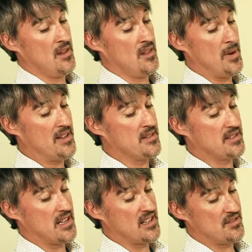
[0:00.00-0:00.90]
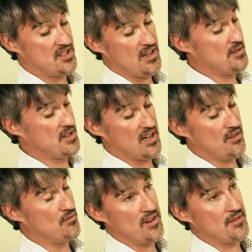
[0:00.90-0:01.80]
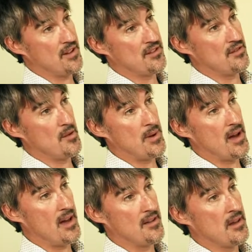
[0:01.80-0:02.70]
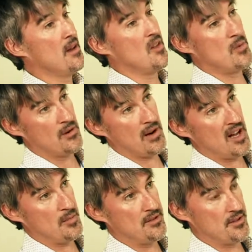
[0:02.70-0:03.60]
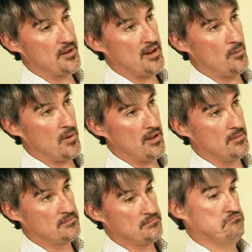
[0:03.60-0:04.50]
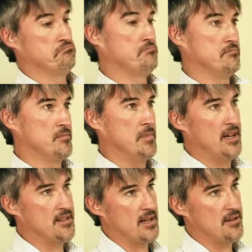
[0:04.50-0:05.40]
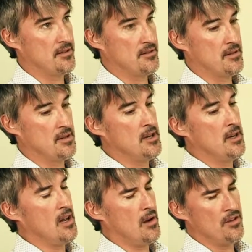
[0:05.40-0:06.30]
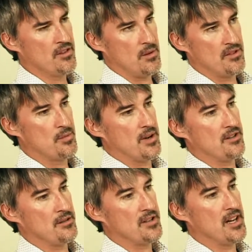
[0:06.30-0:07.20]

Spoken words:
The better the standard of servicing and refits and repairs, the more reliable the train were. Makes sense. It also won't surprise you to